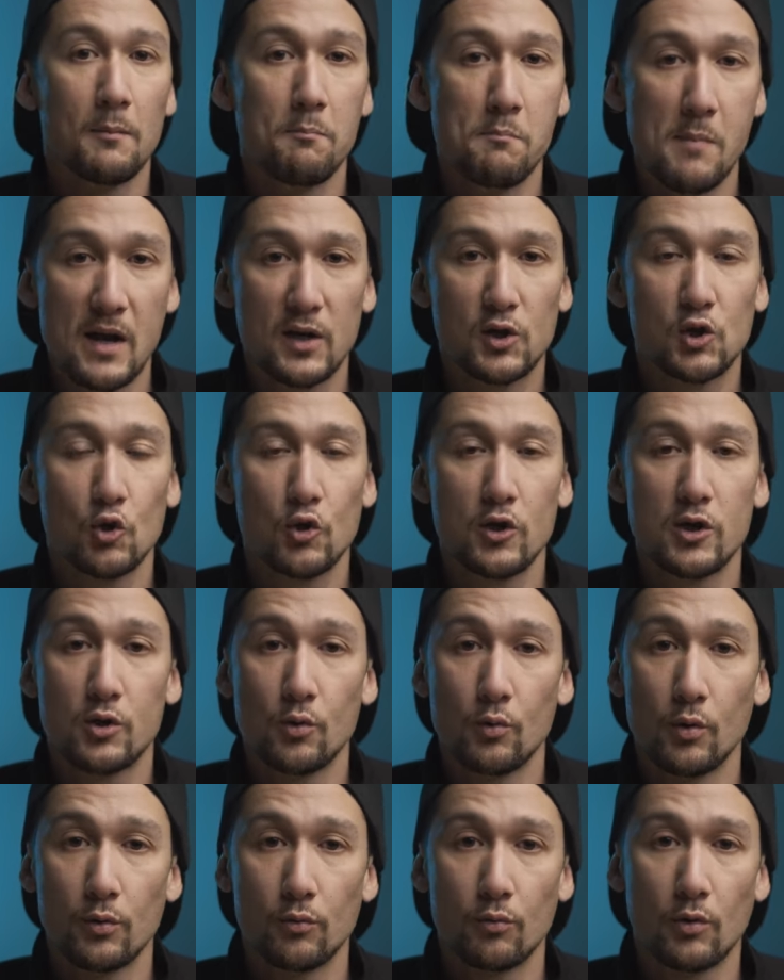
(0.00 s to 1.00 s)
Make sure you
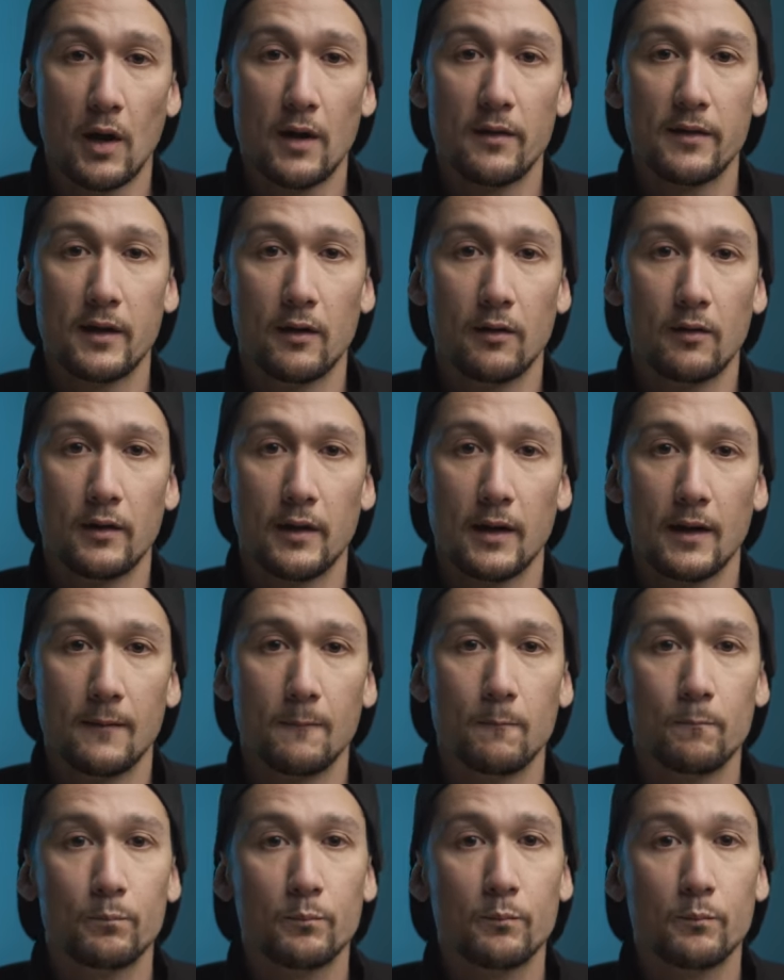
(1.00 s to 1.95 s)
do it right there and then.